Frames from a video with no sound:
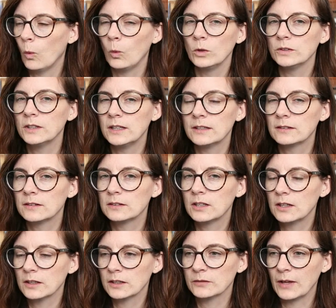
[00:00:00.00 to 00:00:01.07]
oldness
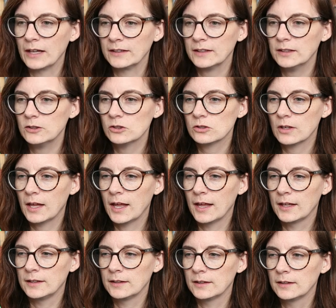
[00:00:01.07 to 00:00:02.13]
to their advantage,
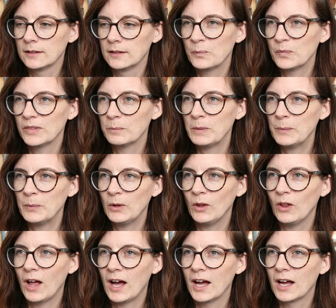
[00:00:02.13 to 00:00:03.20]
and
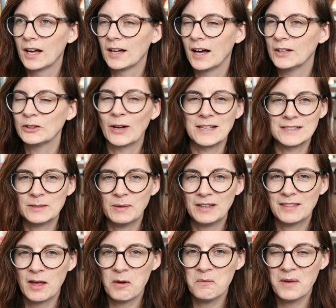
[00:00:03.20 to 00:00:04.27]
people
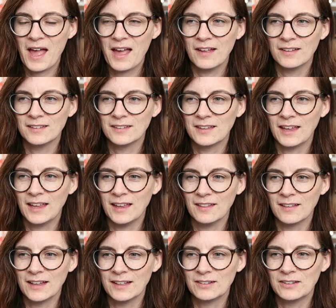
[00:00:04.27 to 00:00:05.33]
underestimate them and they
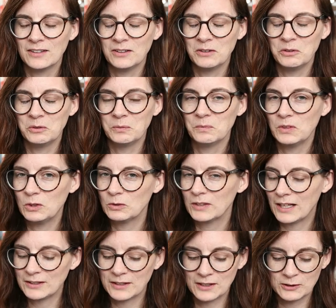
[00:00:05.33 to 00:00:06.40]
like to use
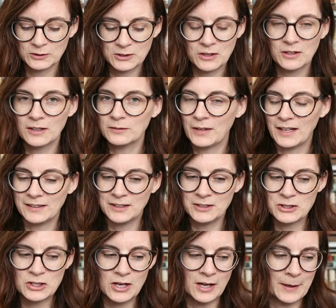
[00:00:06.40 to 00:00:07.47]
that to their
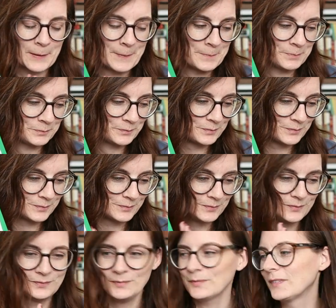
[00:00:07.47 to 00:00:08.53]
advantage.
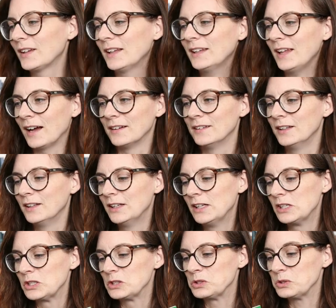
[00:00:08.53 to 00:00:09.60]
Yeah,
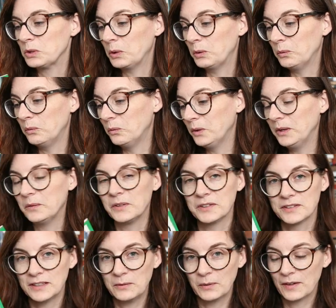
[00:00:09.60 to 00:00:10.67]
so we will
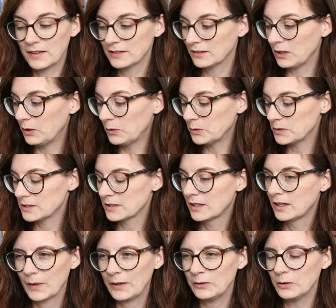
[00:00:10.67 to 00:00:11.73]
see where this goes.
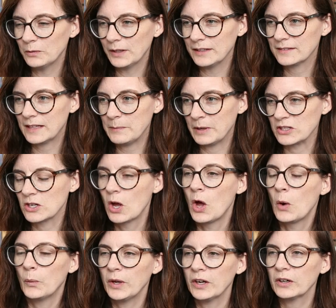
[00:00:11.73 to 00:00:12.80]
I don't know if I can say much.
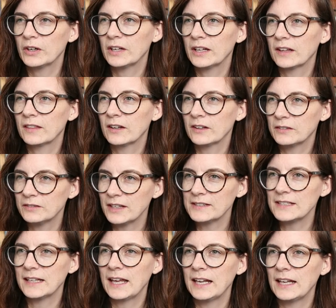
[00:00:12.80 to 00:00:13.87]
They're
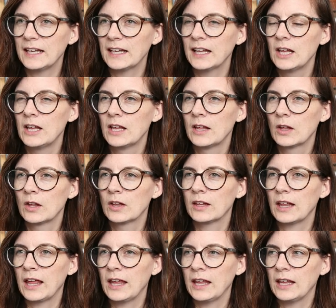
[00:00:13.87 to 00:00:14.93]
investigating
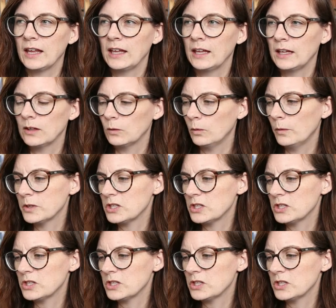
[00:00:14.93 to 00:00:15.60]
a